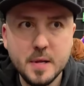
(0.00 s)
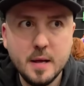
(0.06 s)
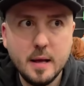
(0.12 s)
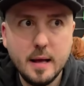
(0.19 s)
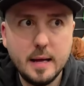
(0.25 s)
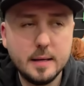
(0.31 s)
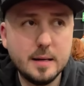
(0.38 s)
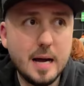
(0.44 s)

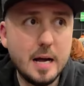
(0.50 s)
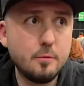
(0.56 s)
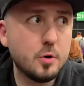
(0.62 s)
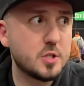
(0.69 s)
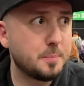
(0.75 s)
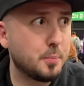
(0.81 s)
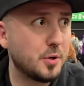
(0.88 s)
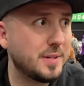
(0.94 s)
And I
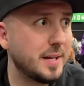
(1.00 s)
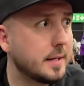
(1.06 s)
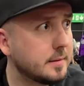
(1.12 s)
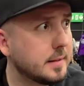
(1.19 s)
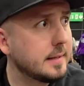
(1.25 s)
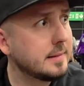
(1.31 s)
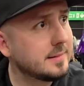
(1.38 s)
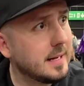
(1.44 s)
was
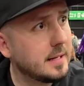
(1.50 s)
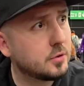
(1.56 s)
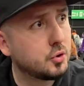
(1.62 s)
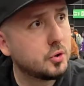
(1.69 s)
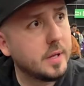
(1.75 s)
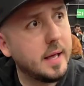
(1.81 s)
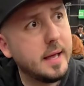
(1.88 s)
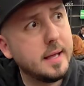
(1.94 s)
predicting that
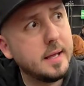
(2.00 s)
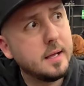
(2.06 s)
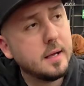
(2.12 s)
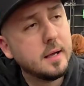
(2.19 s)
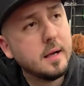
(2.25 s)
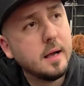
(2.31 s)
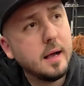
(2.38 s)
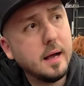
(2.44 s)
today
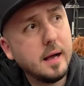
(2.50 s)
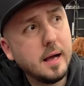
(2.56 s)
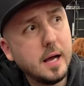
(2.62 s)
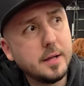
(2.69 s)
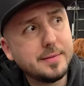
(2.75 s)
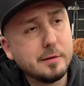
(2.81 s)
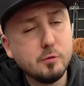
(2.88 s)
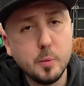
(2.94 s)

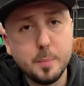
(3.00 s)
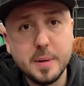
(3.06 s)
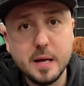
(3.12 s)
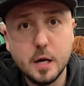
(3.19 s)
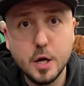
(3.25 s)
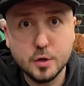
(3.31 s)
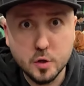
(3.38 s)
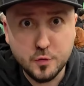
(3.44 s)
there will be a
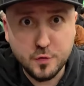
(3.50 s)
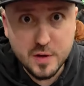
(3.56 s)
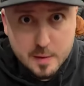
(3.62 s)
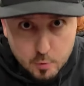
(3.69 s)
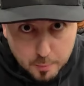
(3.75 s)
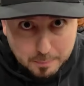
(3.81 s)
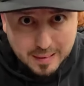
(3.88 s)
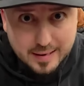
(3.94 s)
lot of
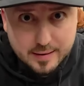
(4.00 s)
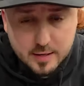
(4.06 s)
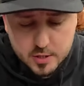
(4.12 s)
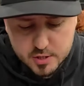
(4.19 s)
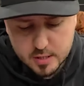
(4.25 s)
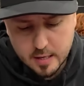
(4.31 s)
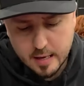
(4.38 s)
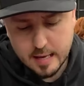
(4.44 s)
Emu
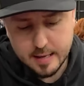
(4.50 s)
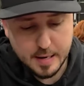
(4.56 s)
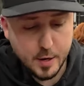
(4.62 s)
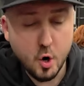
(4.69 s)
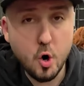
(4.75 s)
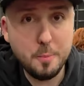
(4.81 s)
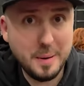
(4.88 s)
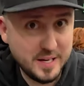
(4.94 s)
players, and I
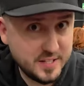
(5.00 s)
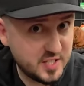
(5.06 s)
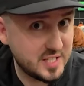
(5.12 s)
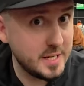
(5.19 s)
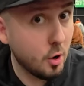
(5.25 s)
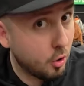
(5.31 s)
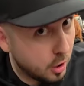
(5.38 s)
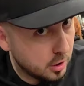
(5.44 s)
hope I
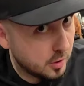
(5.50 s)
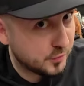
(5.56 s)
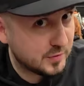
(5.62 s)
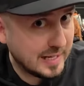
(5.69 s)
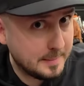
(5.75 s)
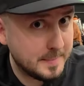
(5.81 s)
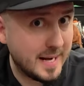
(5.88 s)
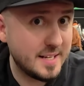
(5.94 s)
see all of
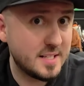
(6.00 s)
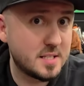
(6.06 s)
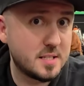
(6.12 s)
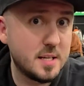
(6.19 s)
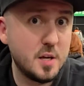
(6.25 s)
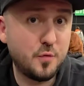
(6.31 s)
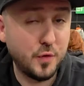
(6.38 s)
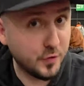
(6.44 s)
them. I
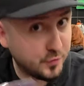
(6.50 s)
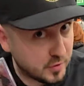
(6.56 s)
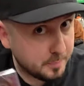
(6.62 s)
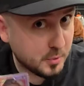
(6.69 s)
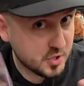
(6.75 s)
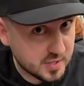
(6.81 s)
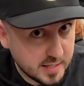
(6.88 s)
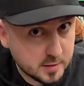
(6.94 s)
see
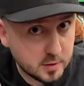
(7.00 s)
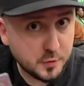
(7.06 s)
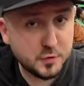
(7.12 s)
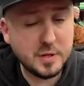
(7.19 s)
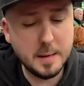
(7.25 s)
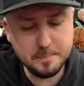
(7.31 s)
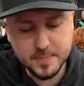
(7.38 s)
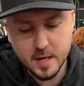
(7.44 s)
50% of
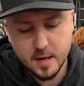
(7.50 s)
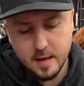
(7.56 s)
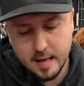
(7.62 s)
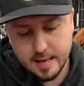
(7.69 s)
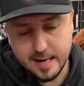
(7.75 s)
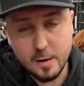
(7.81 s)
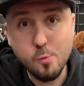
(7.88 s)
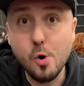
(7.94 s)
them,
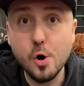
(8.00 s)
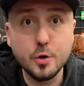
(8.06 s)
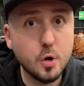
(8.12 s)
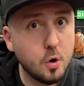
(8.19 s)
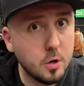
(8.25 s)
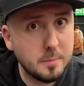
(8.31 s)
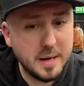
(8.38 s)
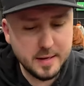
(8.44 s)
and I won
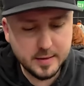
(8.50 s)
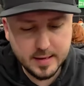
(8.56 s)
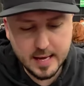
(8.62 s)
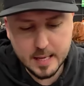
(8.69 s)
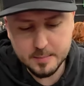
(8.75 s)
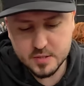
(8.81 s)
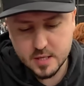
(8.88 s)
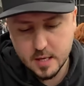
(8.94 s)
all my
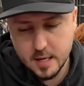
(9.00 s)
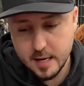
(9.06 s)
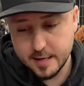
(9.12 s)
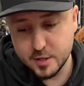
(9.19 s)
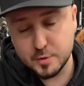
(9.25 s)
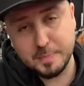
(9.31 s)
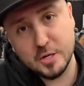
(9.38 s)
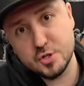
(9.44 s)
games. And
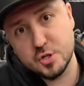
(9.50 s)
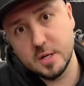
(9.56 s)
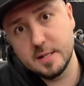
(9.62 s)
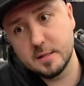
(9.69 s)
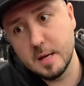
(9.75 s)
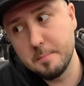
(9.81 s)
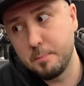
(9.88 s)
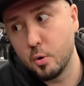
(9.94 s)
especially
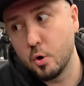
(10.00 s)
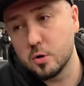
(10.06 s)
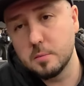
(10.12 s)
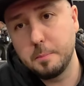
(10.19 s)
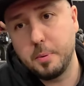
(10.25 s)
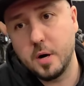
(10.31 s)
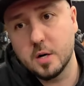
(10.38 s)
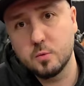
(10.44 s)
the
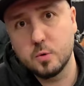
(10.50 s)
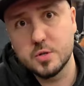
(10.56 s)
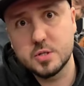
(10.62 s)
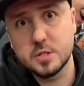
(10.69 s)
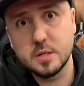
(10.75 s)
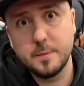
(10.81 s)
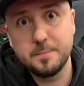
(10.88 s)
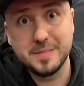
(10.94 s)
important part
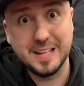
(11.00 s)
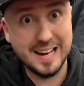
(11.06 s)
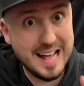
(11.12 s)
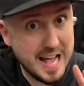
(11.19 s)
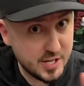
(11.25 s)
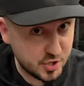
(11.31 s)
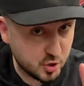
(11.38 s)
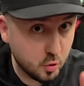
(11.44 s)
was the
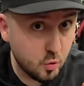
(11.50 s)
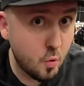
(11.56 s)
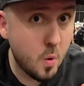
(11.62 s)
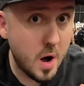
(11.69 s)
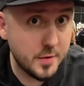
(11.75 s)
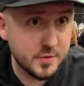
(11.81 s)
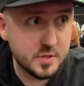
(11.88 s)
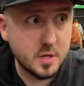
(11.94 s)
last 2
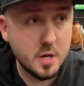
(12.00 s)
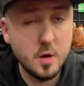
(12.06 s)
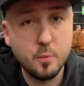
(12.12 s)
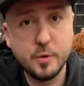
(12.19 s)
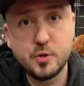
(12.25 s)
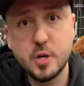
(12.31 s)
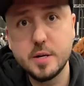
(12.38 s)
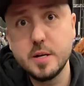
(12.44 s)
ones,
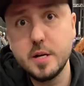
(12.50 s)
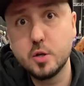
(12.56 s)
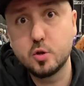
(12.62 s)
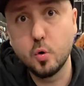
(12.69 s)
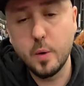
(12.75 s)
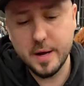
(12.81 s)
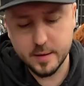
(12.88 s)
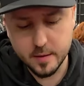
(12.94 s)
which I need to
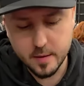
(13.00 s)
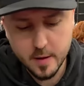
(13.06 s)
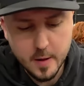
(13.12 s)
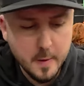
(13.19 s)
win.